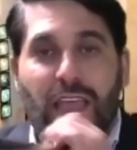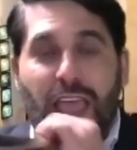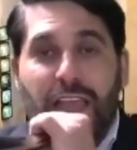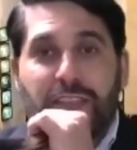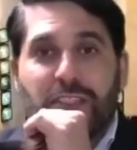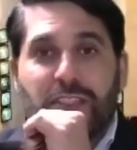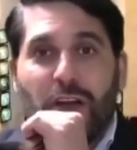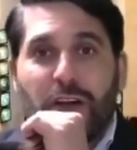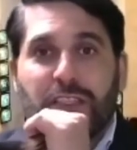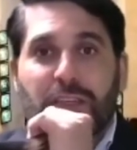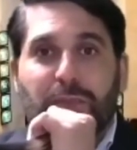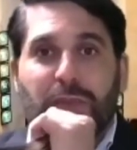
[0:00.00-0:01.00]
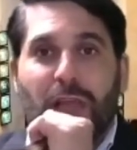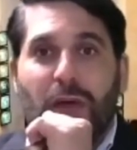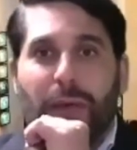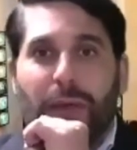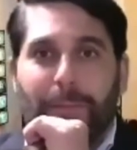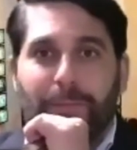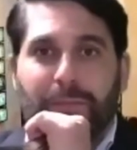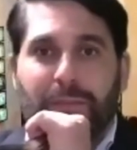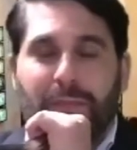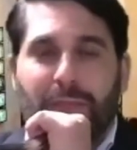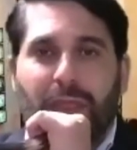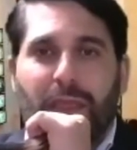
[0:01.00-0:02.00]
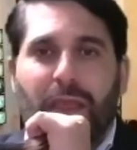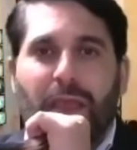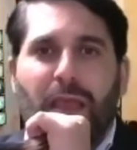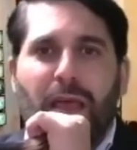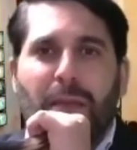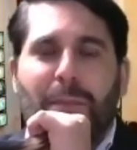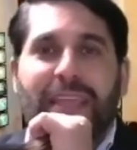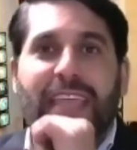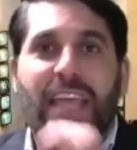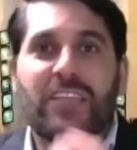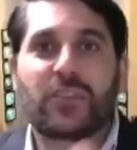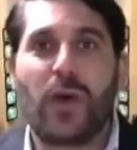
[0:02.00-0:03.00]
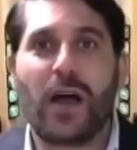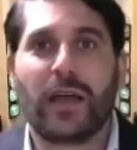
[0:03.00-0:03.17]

and started to blow it. But guess what?